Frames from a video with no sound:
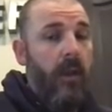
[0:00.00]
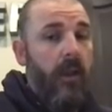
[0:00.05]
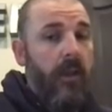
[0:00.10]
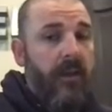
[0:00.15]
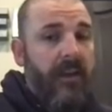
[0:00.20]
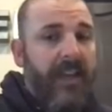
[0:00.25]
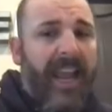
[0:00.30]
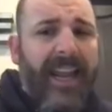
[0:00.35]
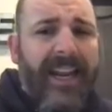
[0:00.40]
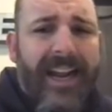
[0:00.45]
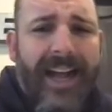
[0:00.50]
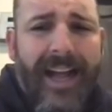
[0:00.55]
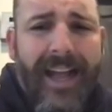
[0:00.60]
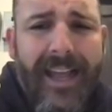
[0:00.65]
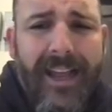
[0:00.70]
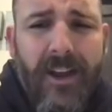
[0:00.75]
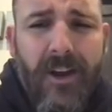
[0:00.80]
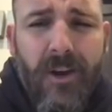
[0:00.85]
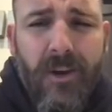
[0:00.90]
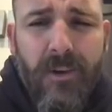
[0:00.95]

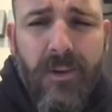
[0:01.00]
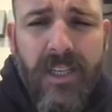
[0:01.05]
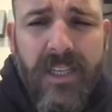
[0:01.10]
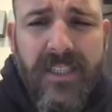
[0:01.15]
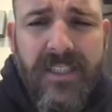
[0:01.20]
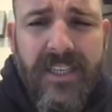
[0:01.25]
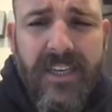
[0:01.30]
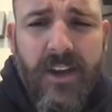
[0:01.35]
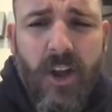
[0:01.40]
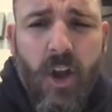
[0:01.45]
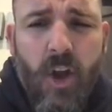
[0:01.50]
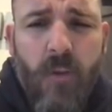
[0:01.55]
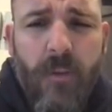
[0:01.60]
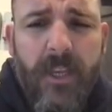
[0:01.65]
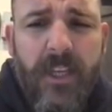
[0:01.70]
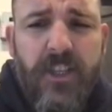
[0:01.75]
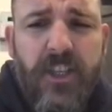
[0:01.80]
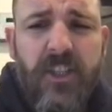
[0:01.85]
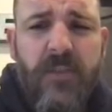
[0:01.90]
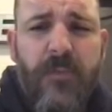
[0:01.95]
Gate.io listed
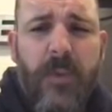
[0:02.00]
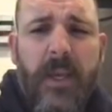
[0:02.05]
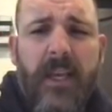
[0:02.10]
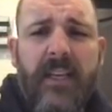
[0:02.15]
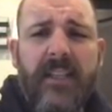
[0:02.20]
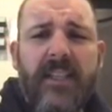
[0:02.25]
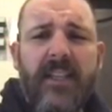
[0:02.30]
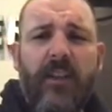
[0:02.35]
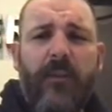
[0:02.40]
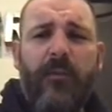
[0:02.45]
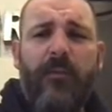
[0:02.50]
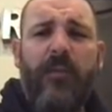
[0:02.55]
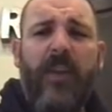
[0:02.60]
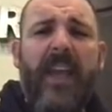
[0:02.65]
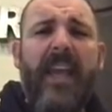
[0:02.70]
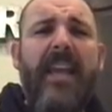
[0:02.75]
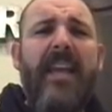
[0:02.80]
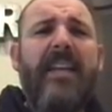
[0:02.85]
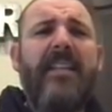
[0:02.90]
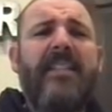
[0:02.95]
OMI just because of the
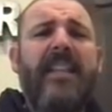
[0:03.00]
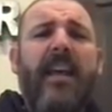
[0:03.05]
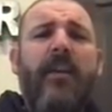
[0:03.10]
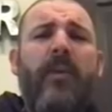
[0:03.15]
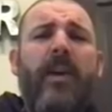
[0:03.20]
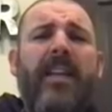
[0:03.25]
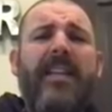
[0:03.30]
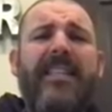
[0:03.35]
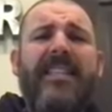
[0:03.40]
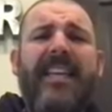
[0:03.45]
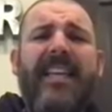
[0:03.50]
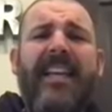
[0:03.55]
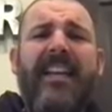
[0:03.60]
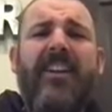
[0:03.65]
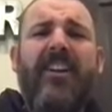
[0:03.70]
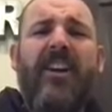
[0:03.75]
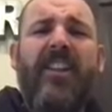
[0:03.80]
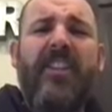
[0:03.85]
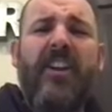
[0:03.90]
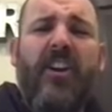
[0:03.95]
fees. They went and did
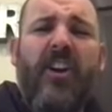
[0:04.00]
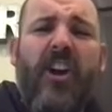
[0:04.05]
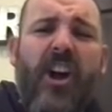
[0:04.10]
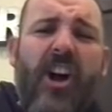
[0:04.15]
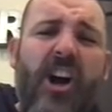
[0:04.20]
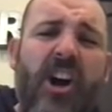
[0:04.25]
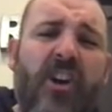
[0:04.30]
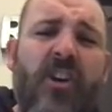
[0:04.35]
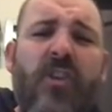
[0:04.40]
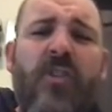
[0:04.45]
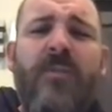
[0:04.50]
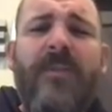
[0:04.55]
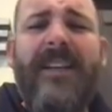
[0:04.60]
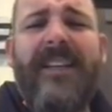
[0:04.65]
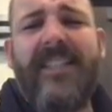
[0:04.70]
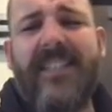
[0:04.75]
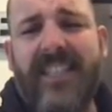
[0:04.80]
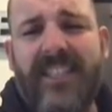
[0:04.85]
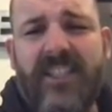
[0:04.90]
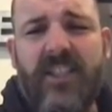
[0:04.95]
it on their own
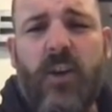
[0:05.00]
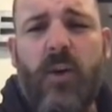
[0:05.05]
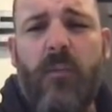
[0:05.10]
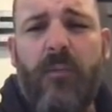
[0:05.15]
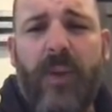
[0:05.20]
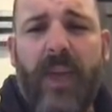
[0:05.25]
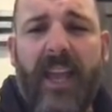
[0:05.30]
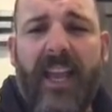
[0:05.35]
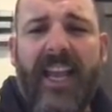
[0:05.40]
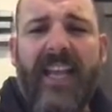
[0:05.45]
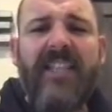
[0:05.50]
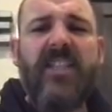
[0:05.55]
because it's so big. It's